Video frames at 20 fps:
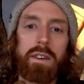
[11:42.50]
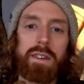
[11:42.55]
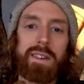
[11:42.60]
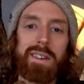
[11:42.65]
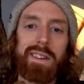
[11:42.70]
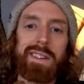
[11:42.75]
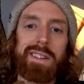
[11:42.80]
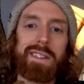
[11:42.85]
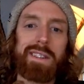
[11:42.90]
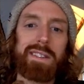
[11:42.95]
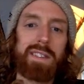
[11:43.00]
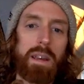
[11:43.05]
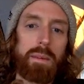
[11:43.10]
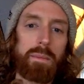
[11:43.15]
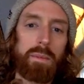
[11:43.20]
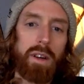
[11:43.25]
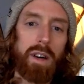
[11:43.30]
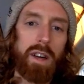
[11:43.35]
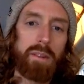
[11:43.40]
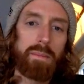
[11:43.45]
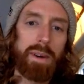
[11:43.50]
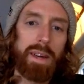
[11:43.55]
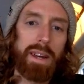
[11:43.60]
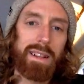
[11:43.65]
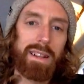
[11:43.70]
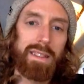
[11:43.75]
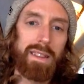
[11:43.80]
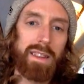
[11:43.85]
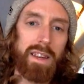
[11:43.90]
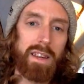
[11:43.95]
and hit disable automatic
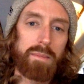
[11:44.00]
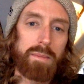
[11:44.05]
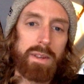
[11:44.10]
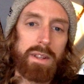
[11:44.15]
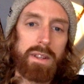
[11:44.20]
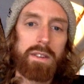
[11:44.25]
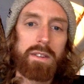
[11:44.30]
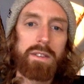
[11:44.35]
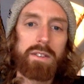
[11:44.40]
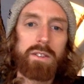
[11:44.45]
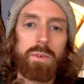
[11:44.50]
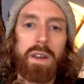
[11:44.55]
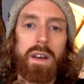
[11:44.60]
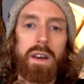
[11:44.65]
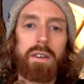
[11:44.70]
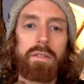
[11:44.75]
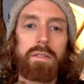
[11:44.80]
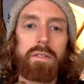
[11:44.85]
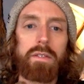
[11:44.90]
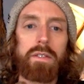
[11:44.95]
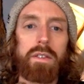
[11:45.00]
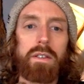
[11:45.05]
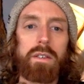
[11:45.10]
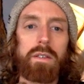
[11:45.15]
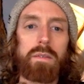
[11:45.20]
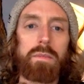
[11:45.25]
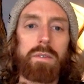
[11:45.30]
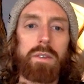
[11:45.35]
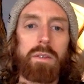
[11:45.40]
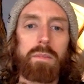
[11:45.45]
alignment. So we have
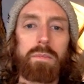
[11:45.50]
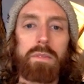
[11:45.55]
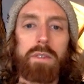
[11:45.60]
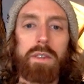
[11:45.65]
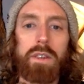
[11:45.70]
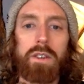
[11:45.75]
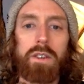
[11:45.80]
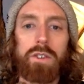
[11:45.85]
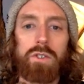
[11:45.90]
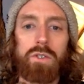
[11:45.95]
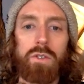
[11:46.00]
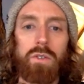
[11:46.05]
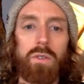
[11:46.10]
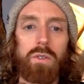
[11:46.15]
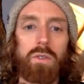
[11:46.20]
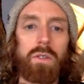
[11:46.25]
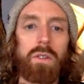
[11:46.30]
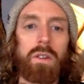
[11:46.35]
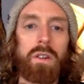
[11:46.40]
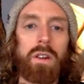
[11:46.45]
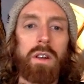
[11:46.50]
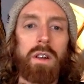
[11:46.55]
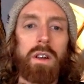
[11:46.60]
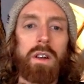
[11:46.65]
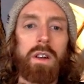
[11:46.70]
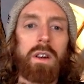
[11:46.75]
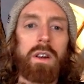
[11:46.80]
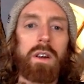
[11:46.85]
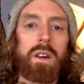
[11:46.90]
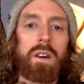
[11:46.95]
complete control
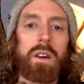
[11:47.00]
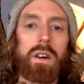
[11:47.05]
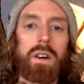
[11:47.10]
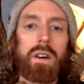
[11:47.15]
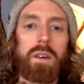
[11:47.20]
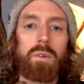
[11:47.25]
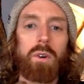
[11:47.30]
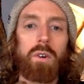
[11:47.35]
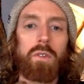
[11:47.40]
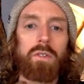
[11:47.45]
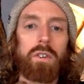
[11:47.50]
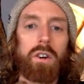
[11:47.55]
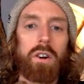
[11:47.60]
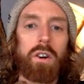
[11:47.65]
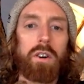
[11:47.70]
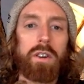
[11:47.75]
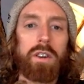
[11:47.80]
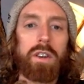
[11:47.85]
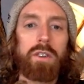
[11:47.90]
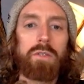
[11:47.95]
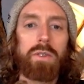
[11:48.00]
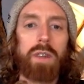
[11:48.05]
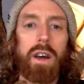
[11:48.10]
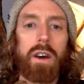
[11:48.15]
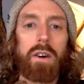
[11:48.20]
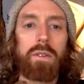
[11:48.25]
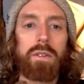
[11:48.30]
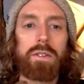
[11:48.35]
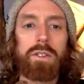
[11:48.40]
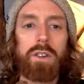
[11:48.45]
over our Q now.
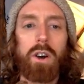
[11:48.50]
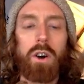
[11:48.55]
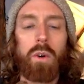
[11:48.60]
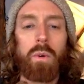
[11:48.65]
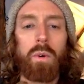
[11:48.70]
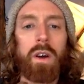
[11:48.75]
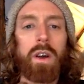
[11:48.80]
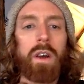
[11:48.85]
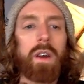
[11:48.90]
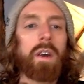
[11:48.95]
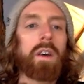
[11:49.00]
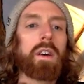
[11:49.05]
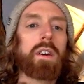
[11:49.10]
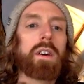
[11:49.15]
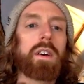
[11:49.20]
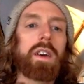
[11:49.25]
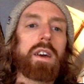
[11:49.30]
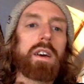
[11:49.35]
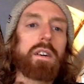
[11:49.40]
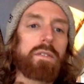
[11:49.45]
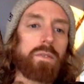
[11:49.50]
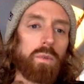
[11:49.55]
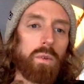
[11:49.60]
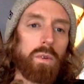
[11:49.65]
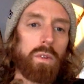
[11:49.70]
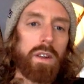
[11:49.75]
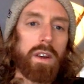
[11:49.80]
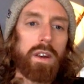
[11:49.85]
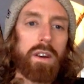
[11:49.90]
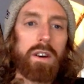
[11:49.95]
So if we're
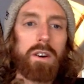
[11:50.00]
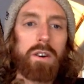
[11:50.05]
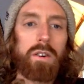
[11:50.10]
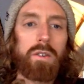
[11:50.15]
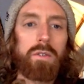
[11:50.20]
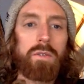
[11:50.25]
like, oh,